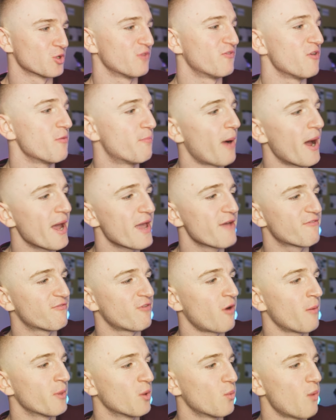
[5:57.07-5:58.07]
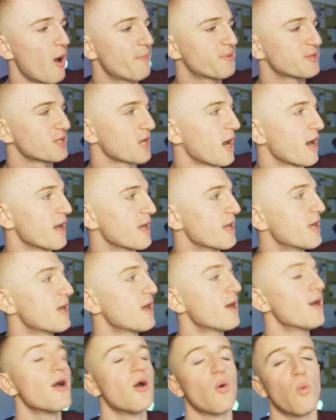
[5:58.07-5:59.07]
So if you buy it from the website,
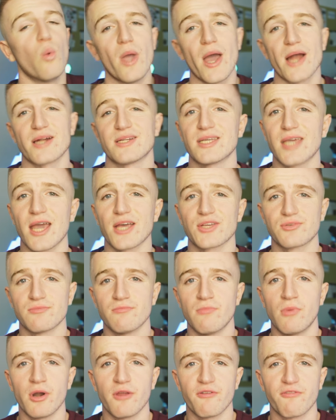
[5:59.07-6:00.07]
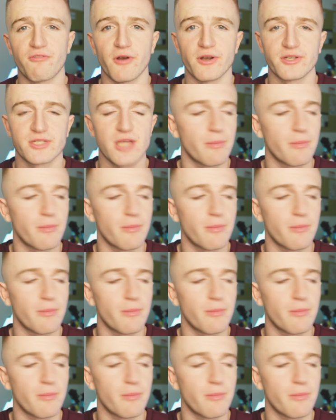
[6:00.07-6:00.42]
we actually get some money for it.